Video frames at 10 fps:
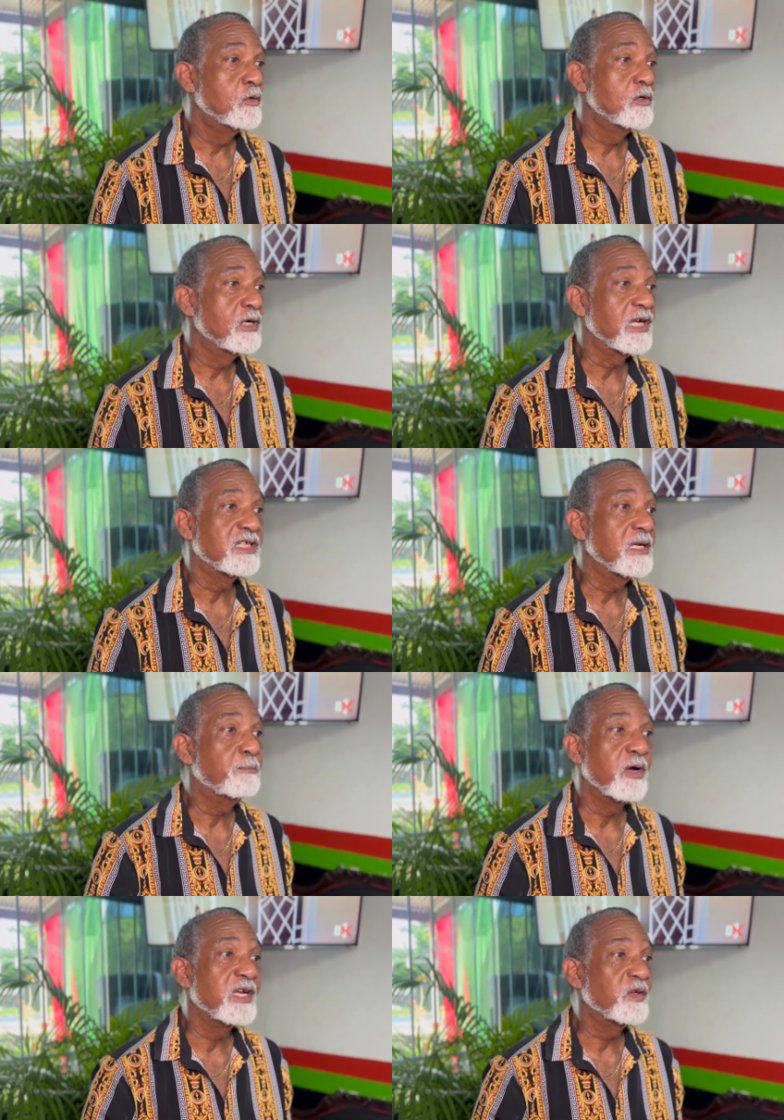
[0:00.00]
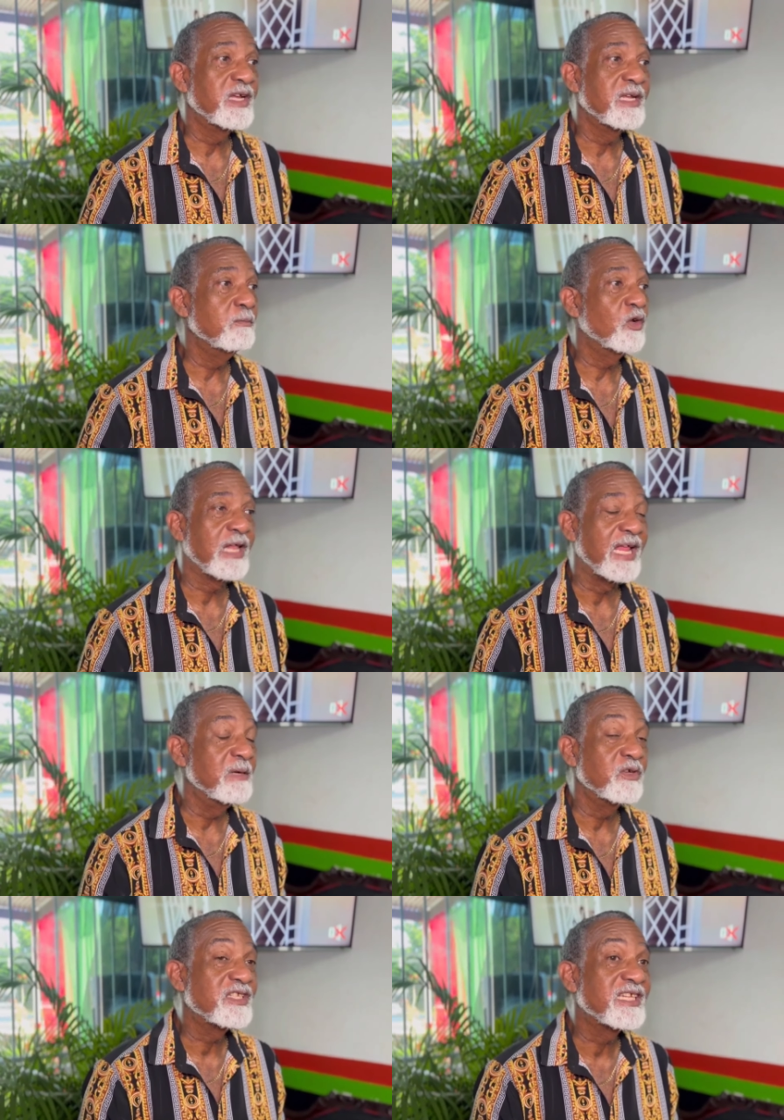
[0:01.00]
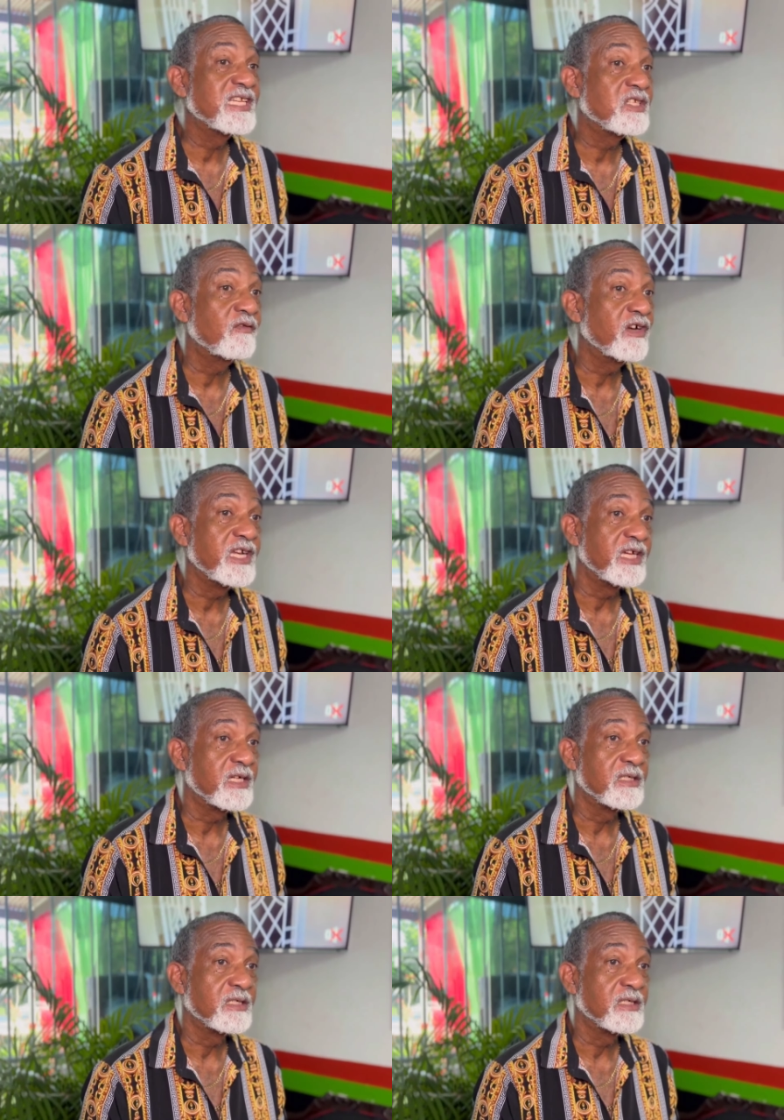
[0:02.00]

Got to the point where them looked like they were schizophrenic.